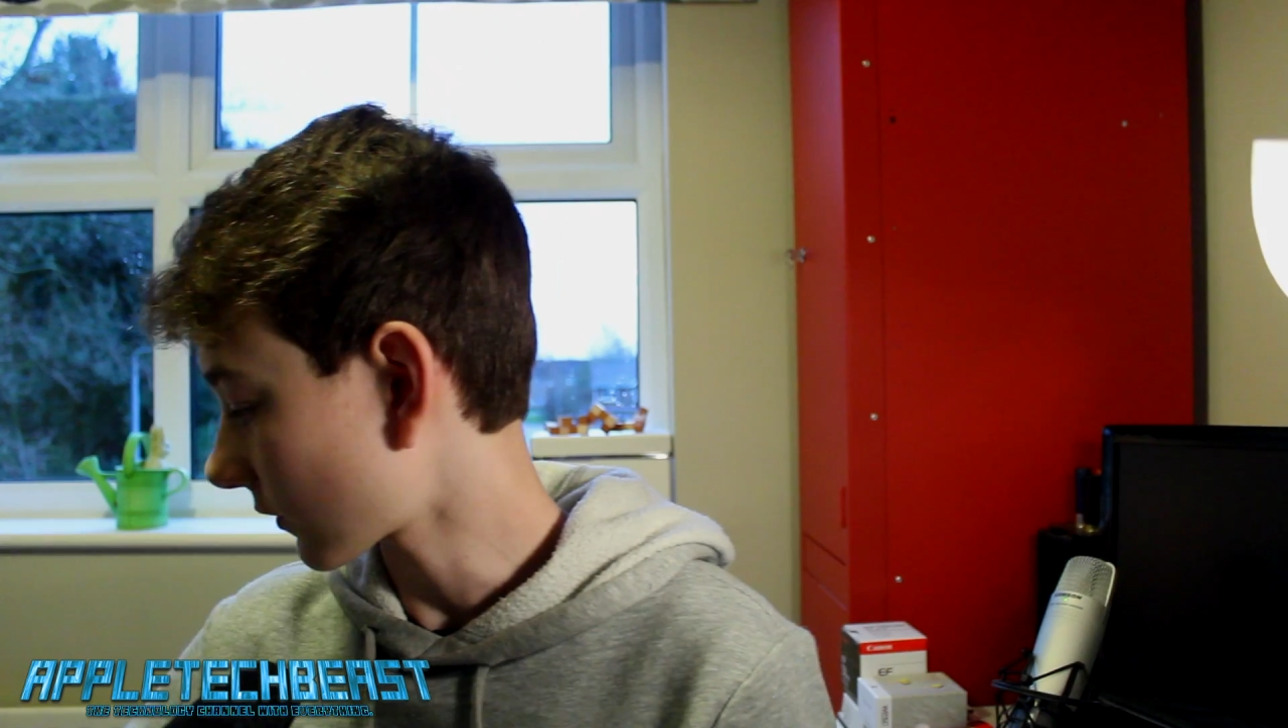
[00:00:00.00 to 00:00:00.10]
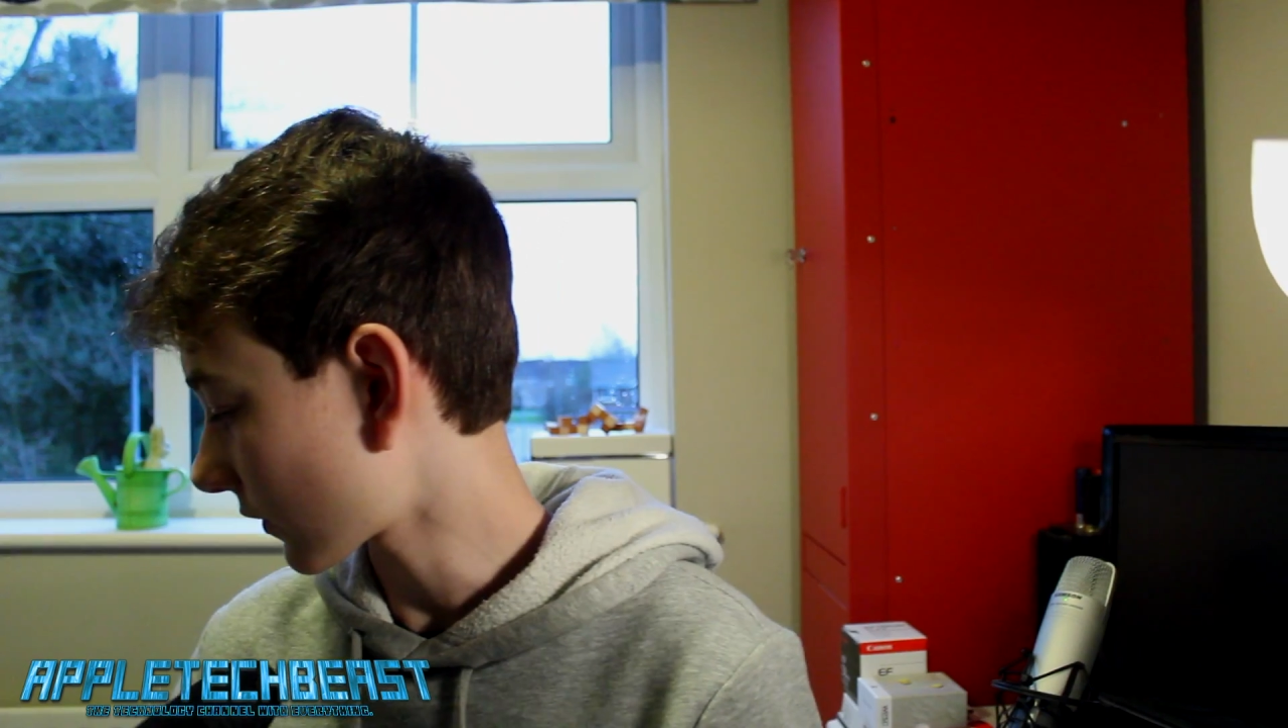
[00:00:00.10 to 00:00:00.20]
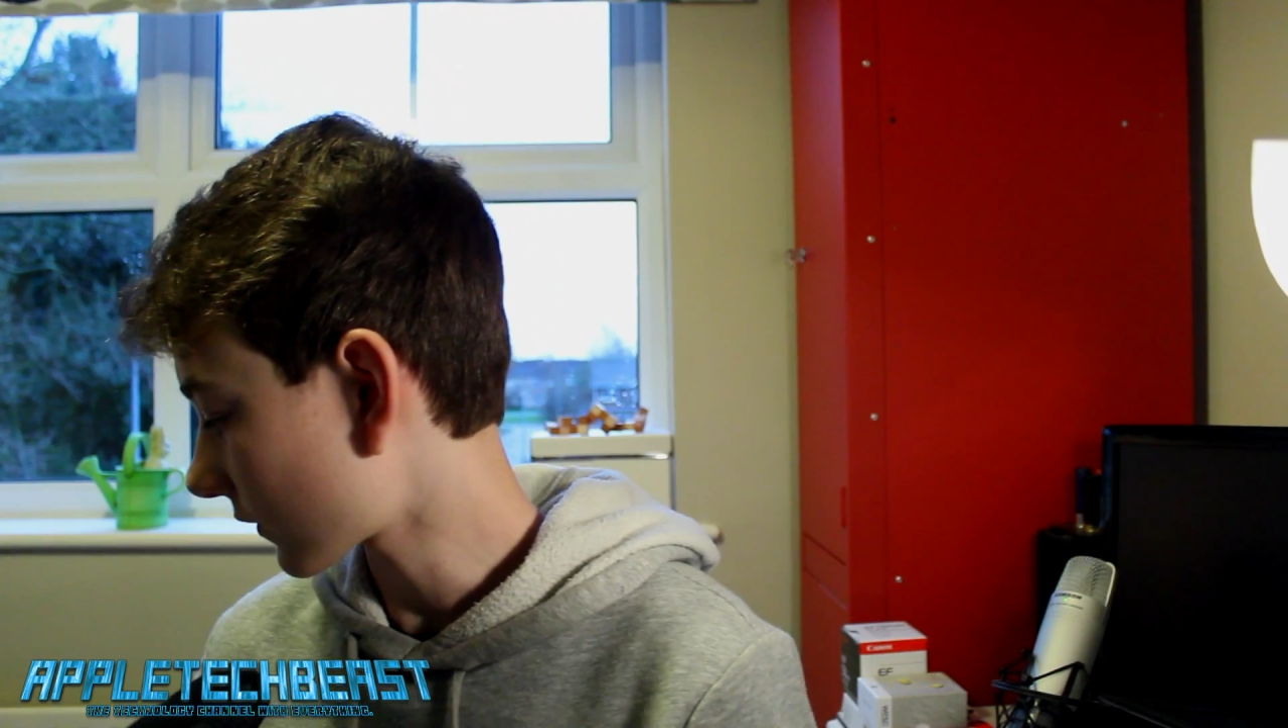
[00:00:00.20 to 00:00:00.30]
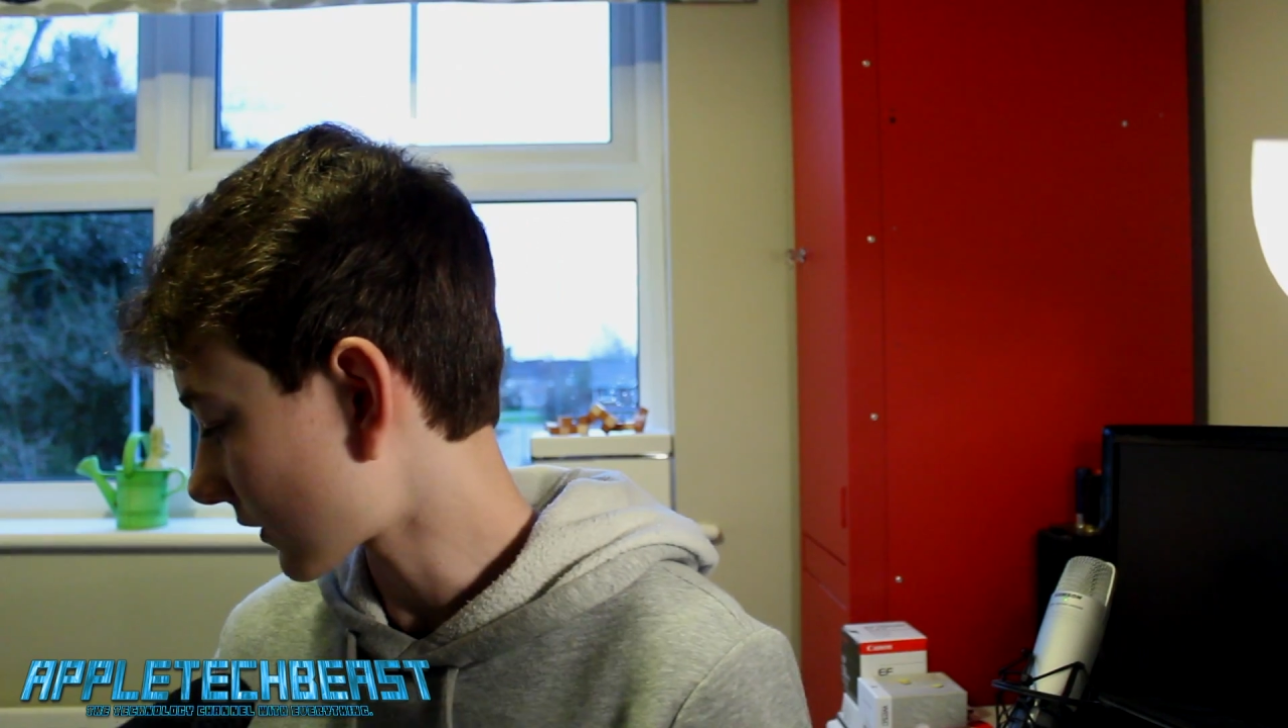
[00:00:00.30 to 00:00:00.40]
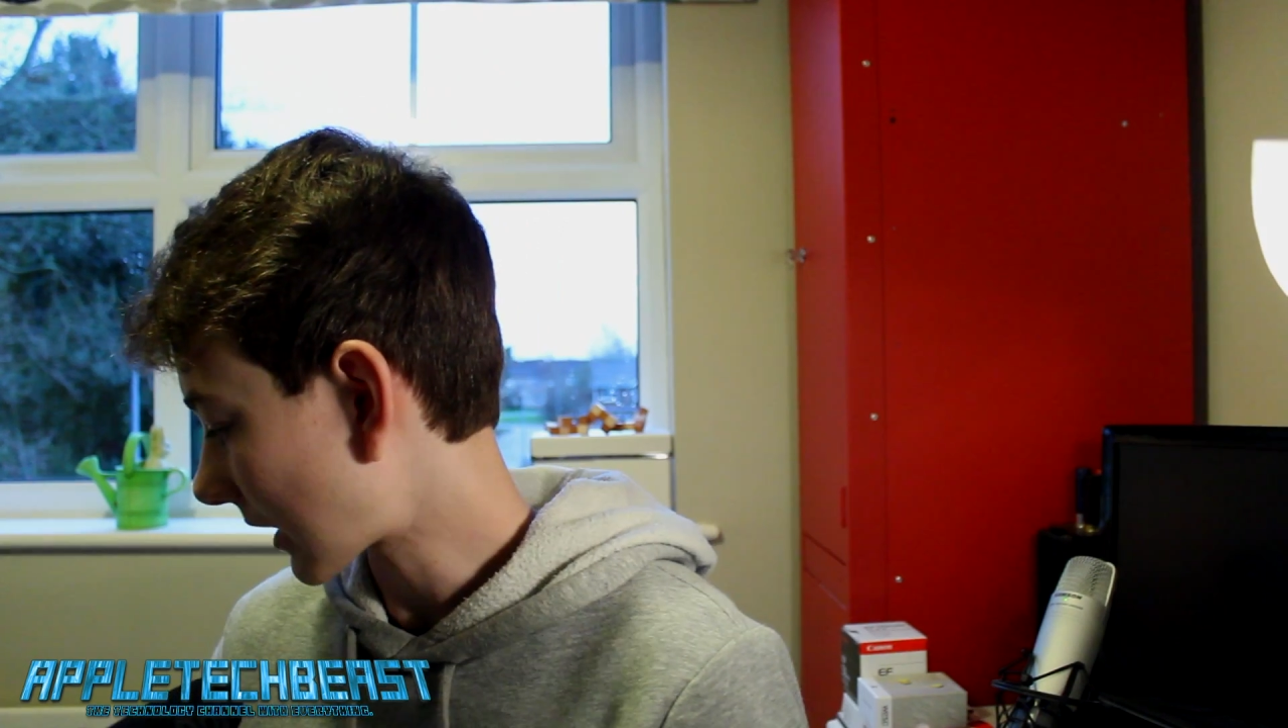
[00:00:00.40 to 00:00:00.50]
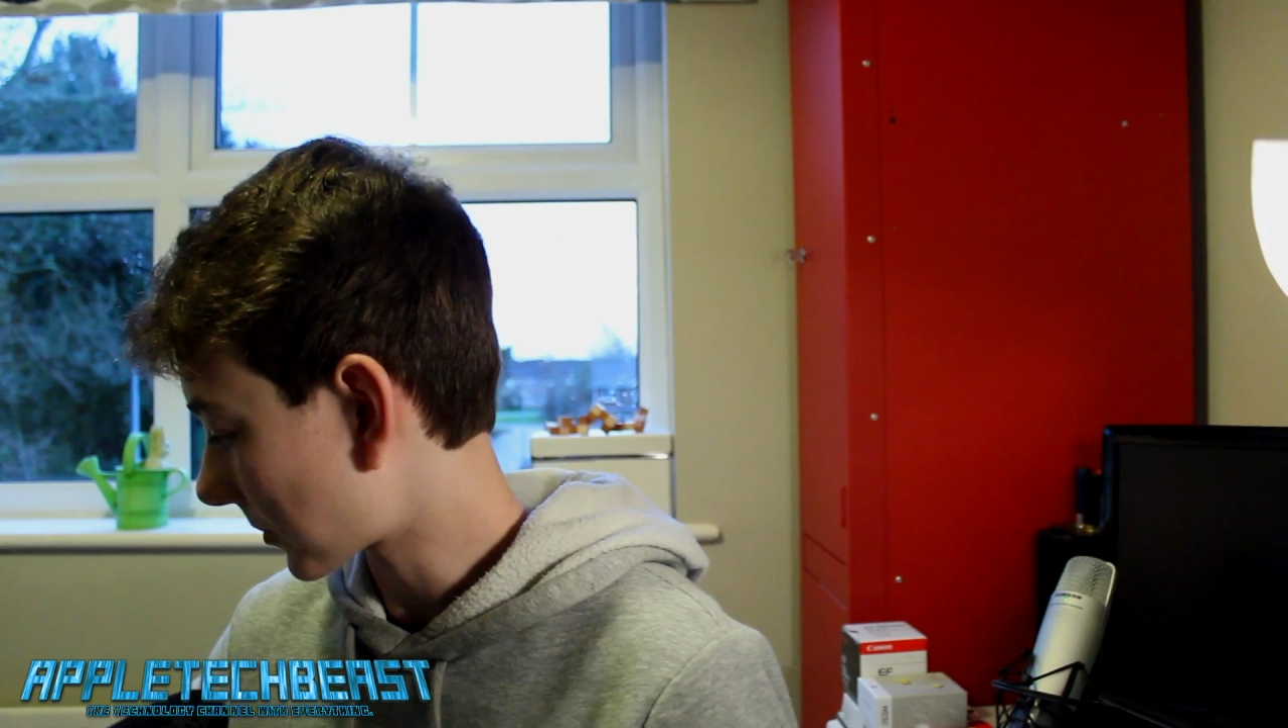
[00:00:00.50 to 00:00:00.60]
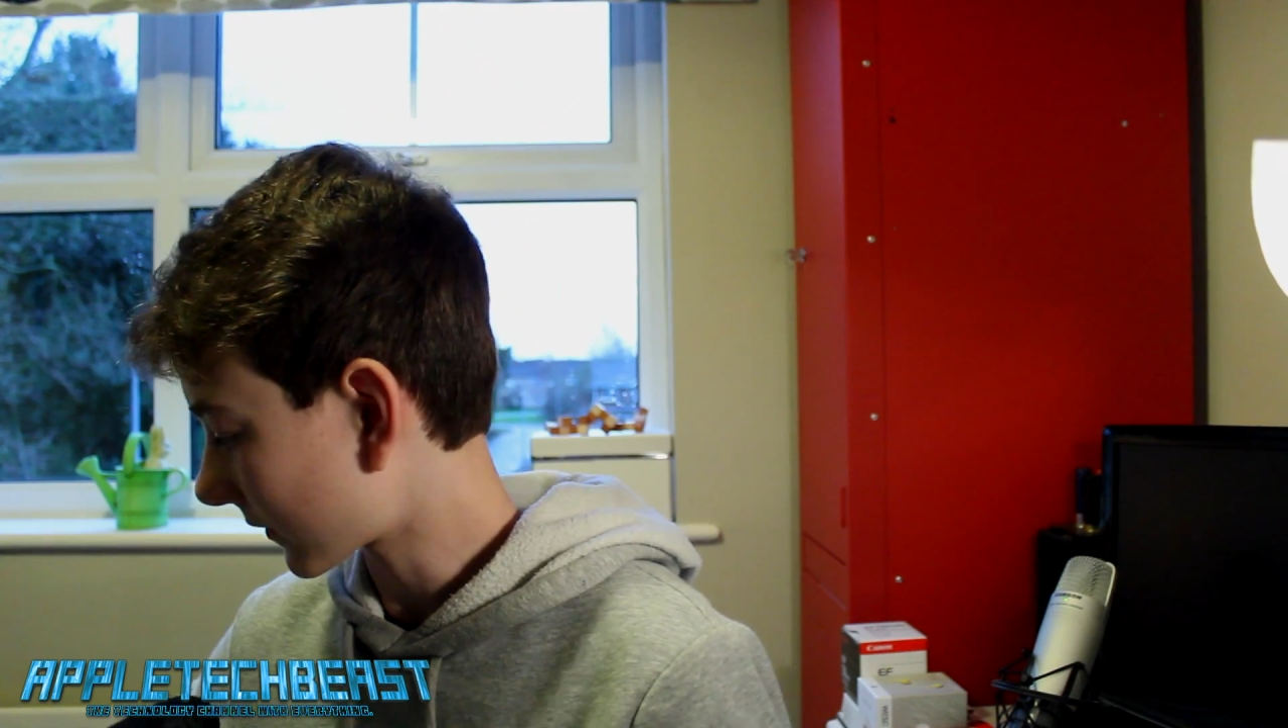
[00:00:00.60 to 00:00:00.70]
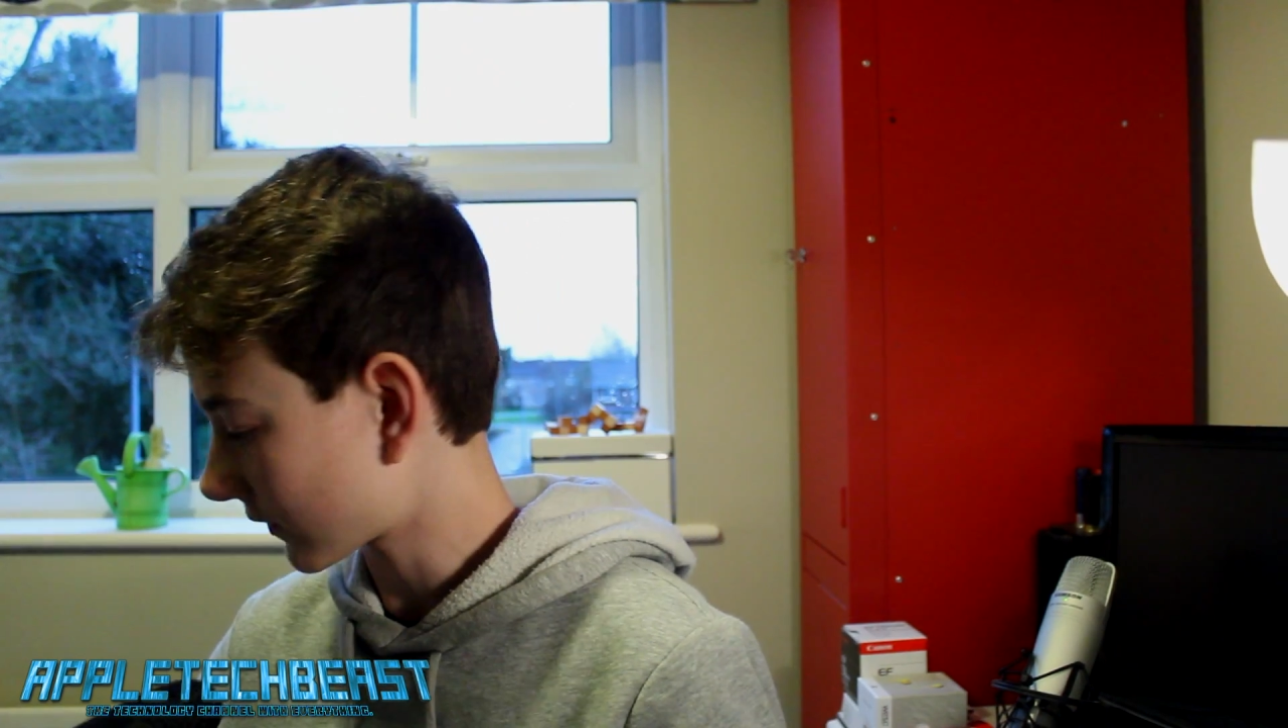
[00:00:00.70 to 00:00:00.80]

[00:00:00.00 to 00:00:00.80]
this is how big